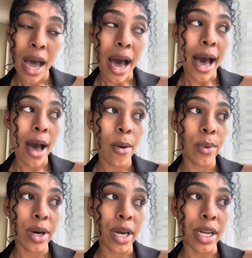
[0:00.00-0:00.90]
I
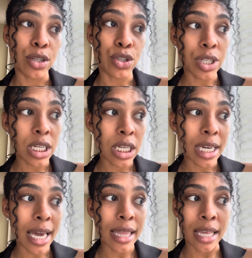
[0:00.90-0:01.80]
would drink
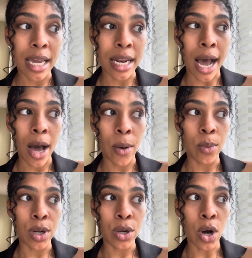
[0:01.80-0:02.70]
and then I
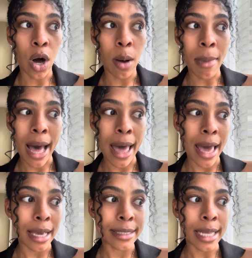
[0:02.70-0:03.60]
would call my
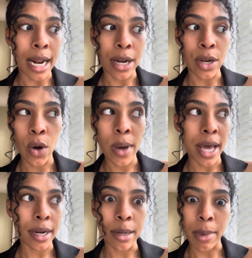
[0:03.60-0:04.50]
ex that I know had
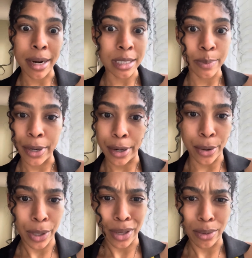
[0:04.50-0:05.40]
a demonic spirit
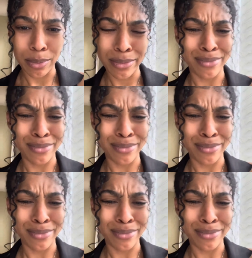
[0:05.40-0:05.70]
on him